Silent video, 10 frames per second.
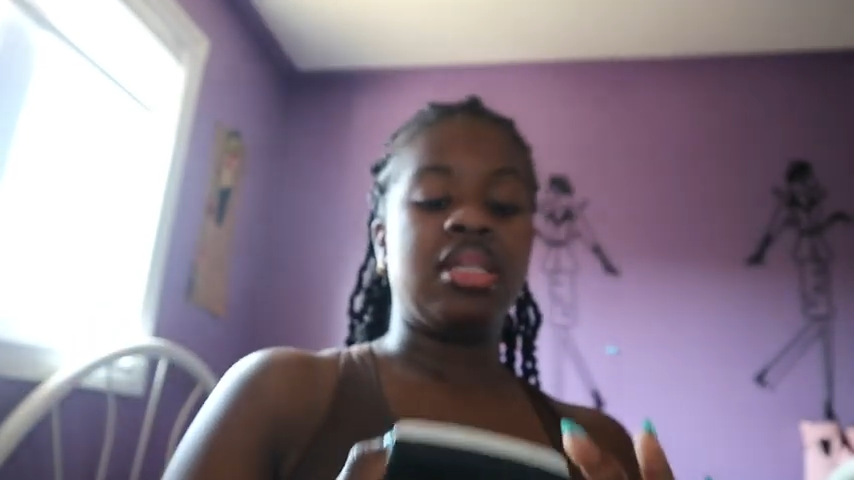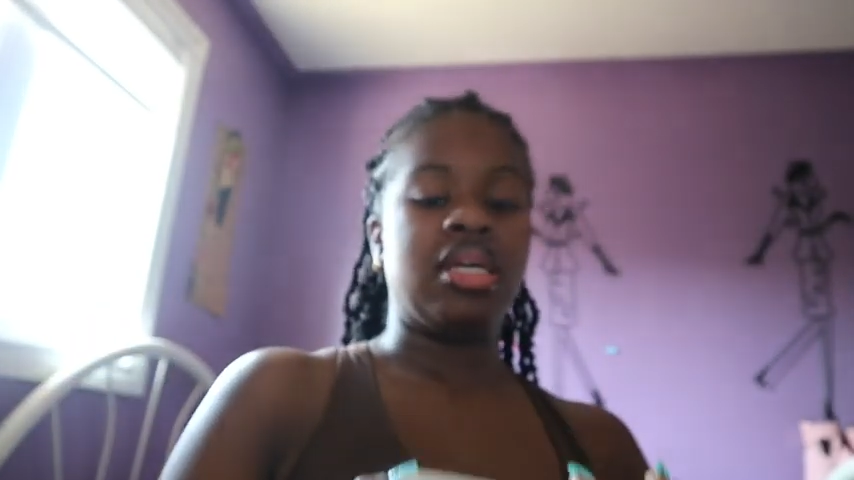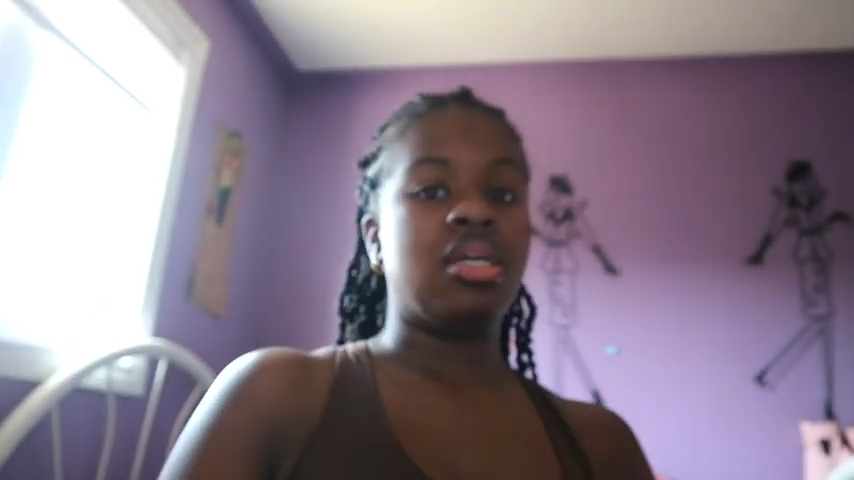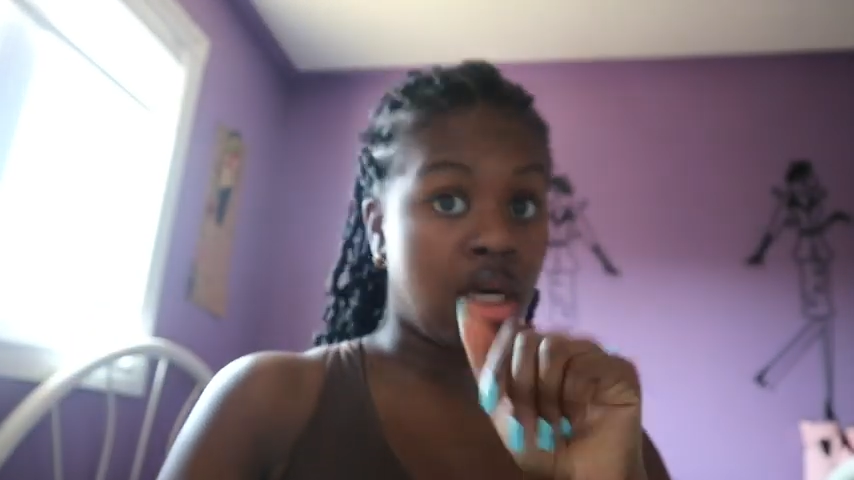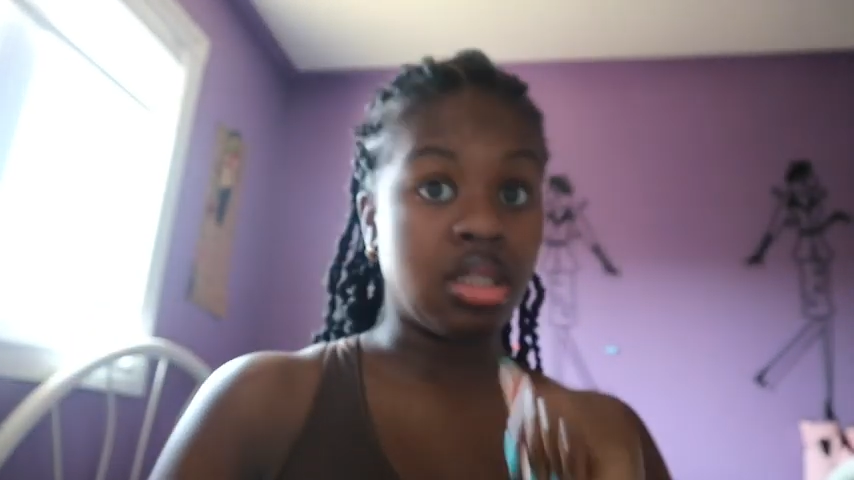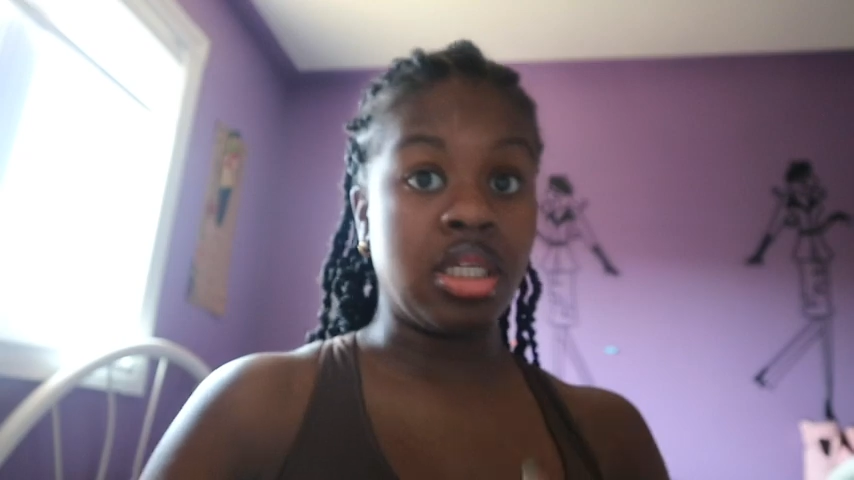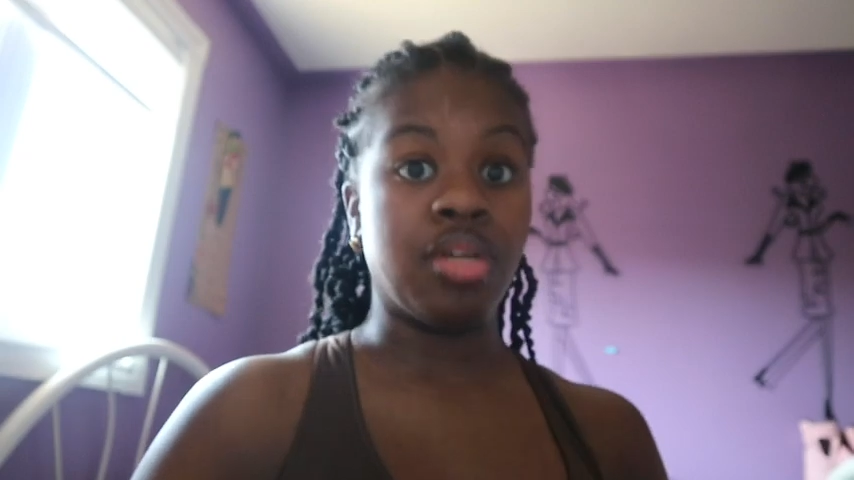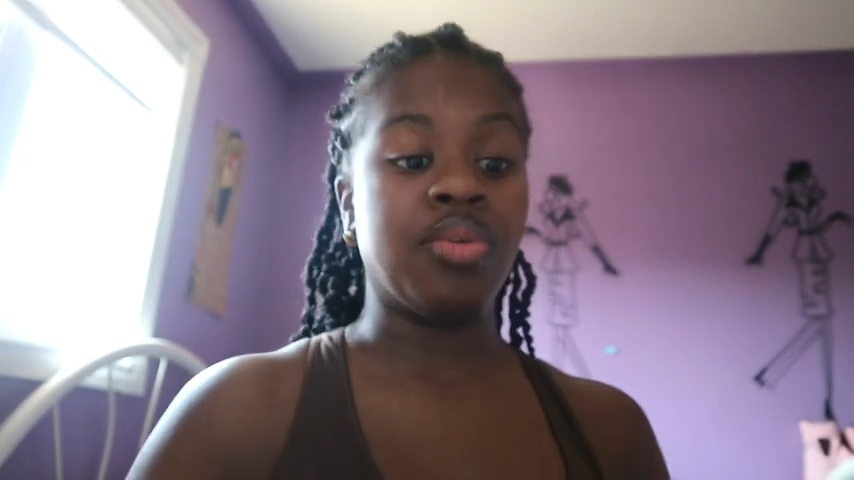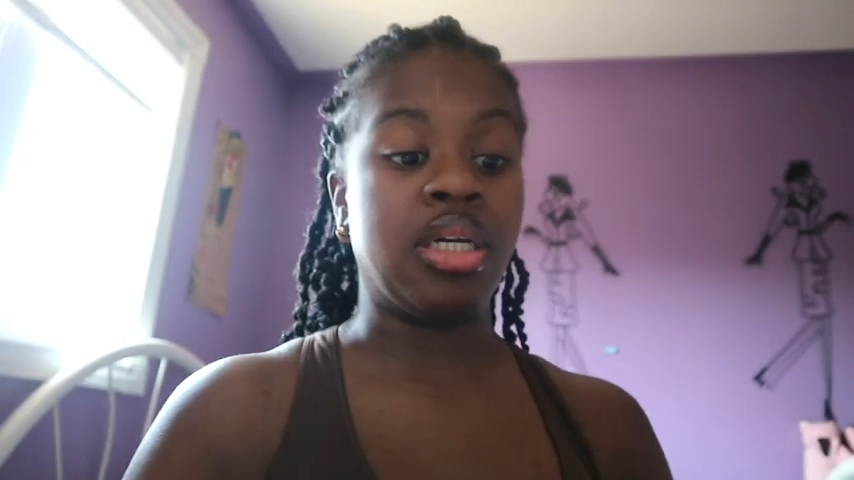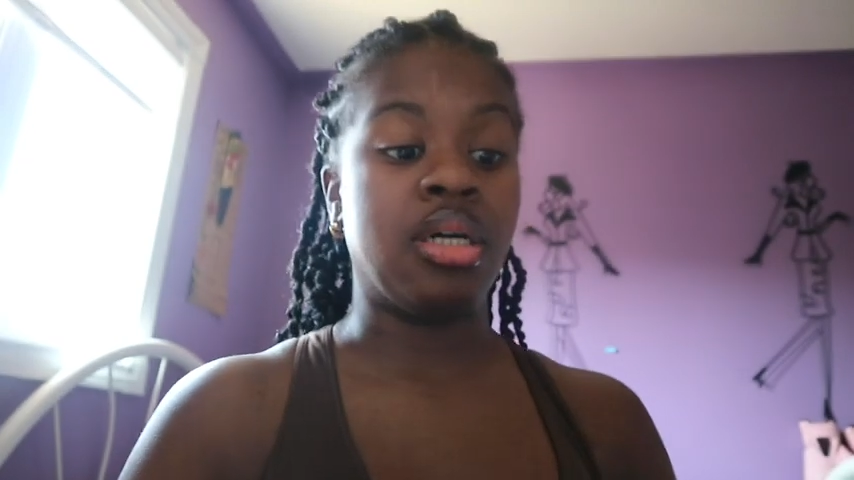think
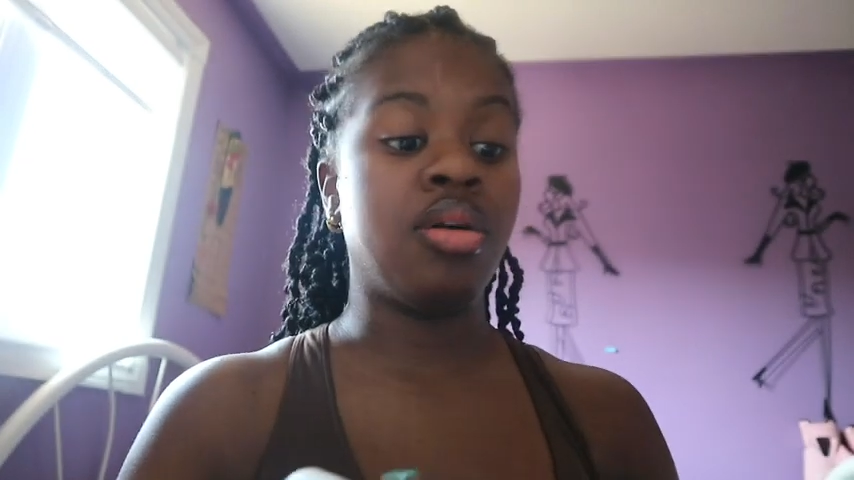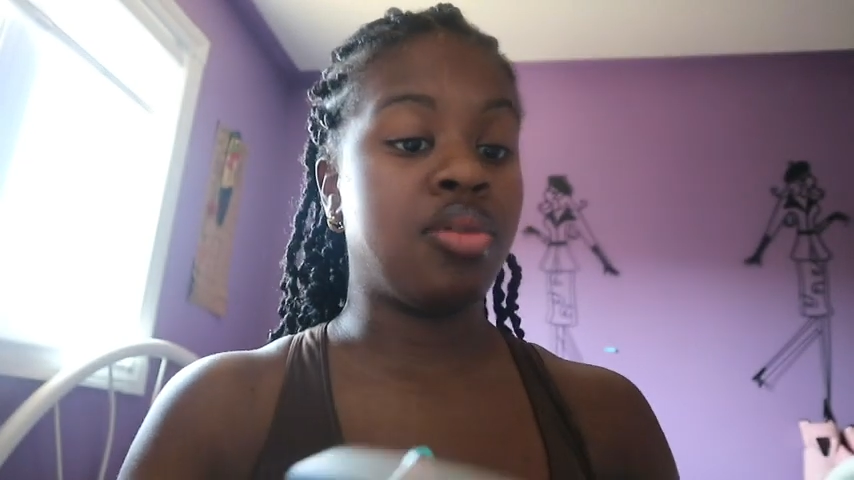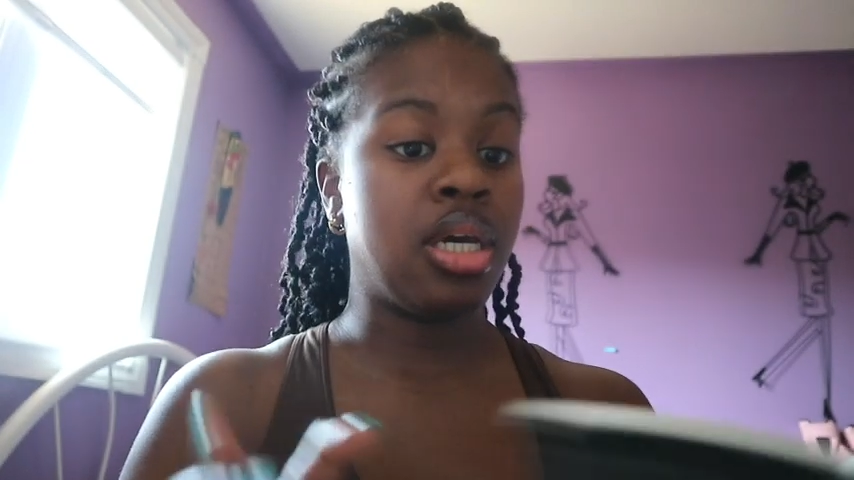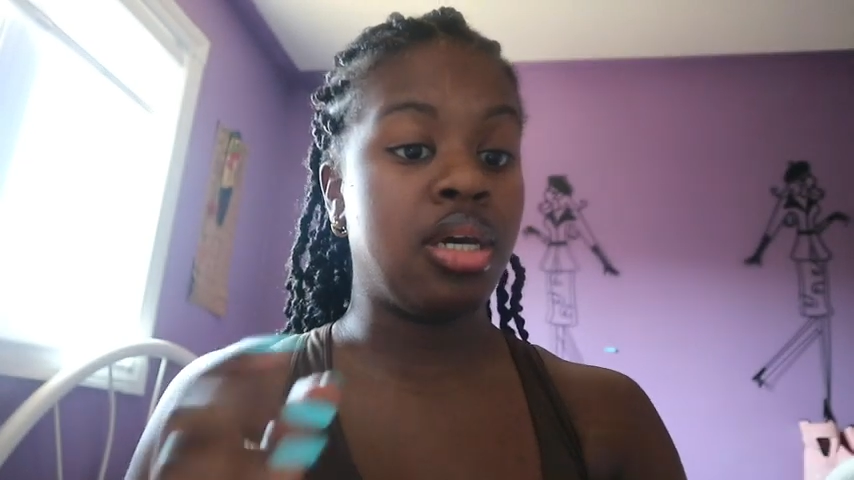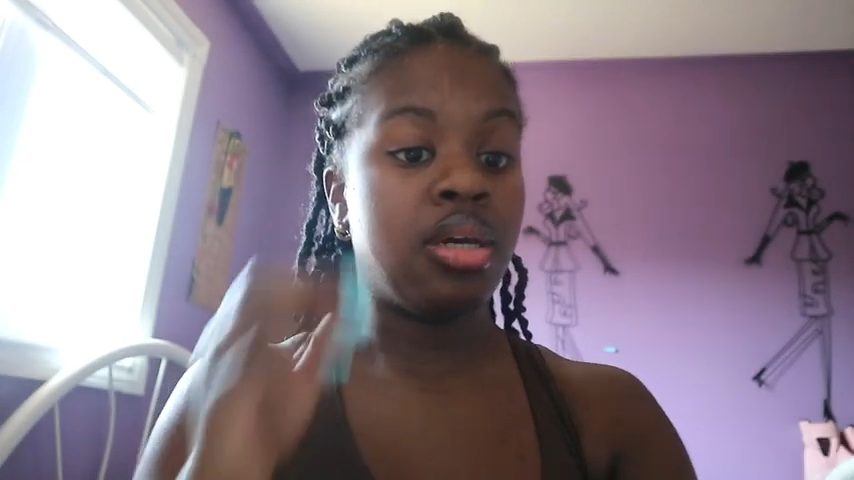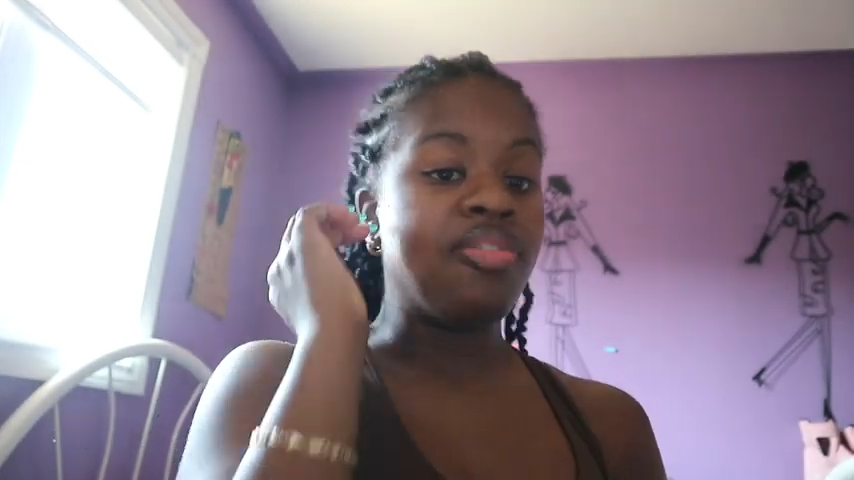oliguria, okay?